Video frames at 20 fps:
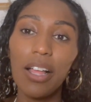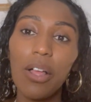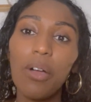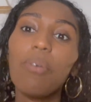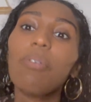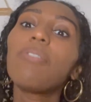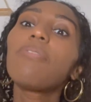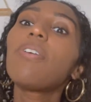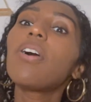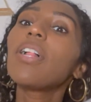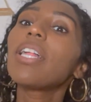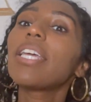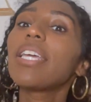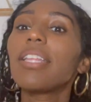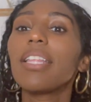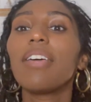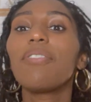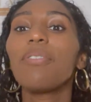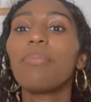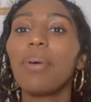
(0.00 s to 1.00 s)
well, falling in
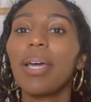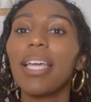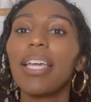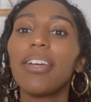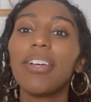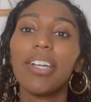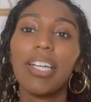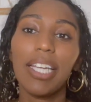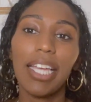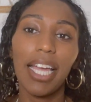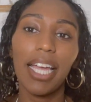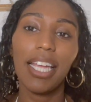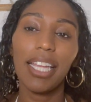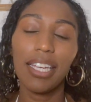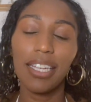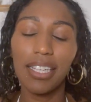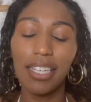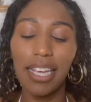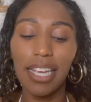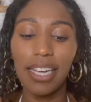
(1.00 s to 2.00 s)
love with my hair
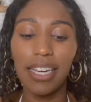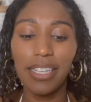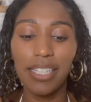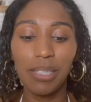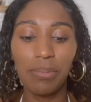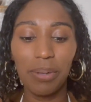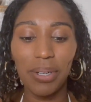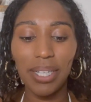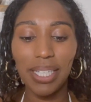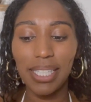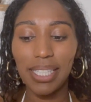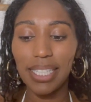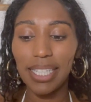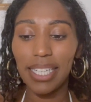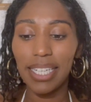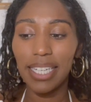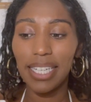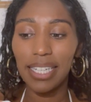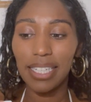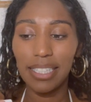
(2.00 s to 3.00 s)
again and experiencing
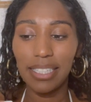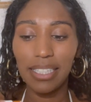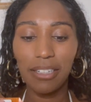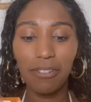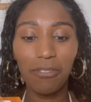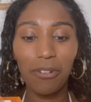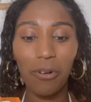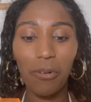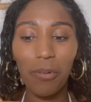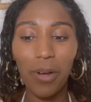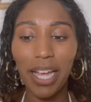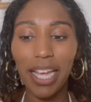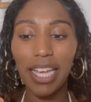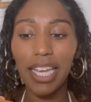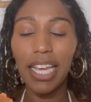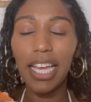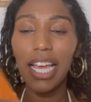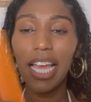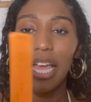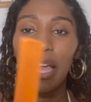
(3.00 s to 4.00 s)
it in a different
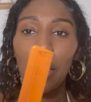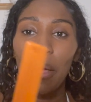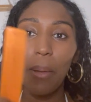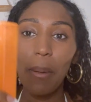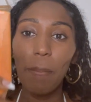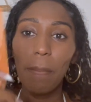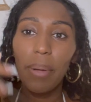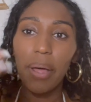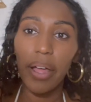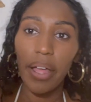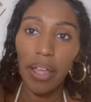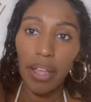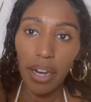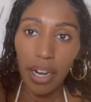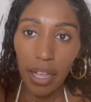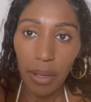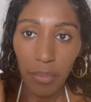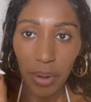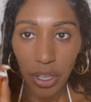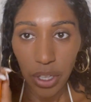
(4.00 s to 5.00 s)
way. But
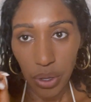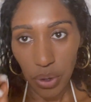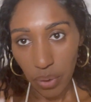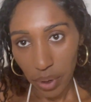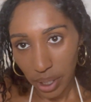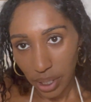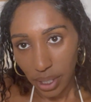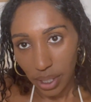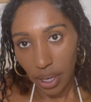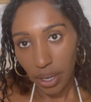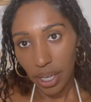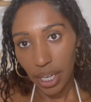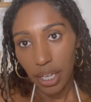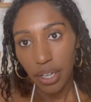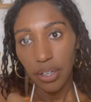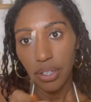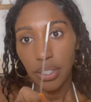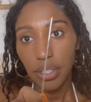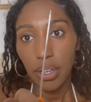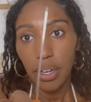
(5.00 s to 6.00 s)
when you are starting
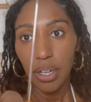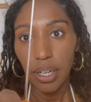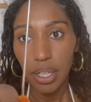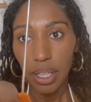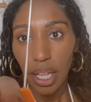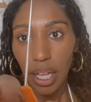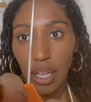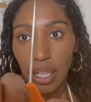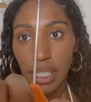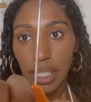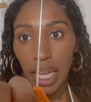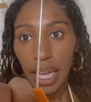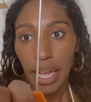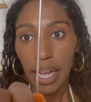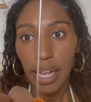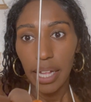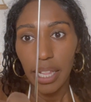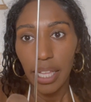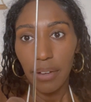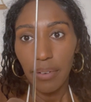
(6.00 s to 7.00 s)
your starter locks, I
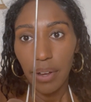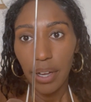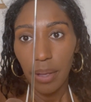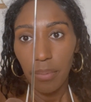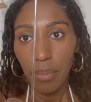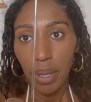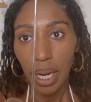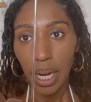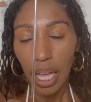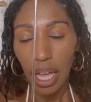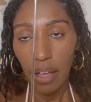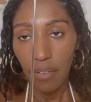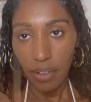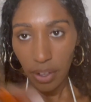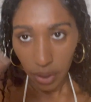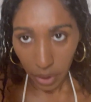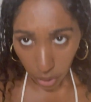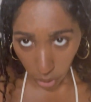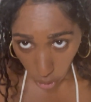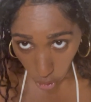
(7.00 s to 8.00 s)
highly recommend having
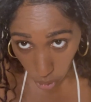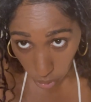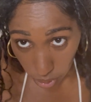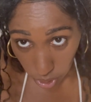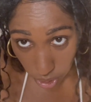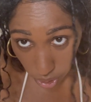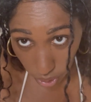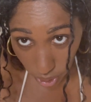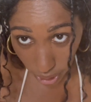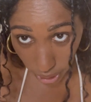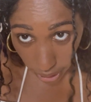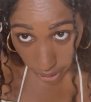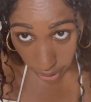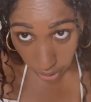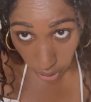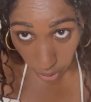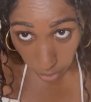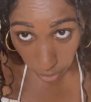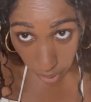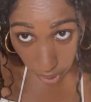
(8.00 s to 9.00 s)
a comb so you can get
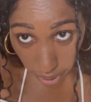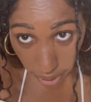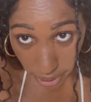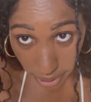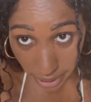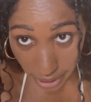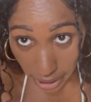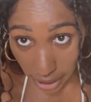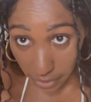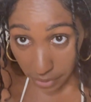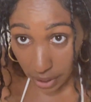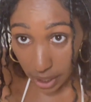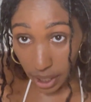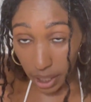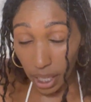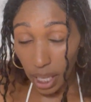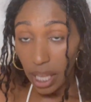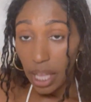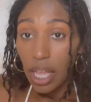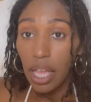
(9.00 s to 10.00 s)
your parts
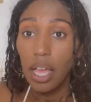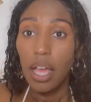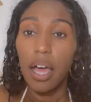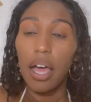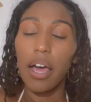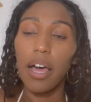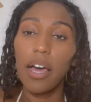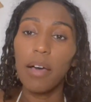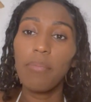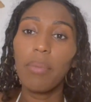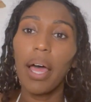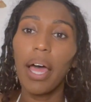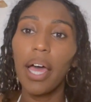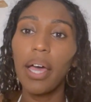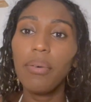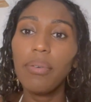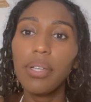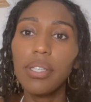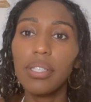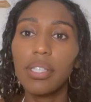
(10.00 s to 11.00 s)
even. I
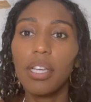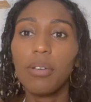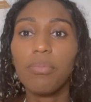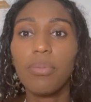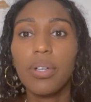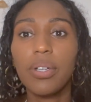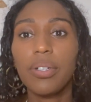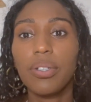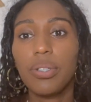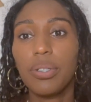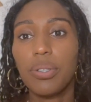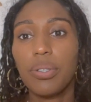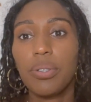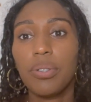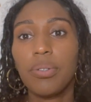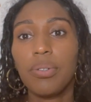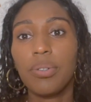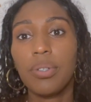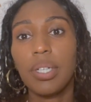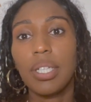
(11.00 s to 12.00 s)
was someone
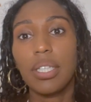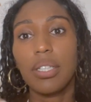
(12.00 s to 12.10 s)
who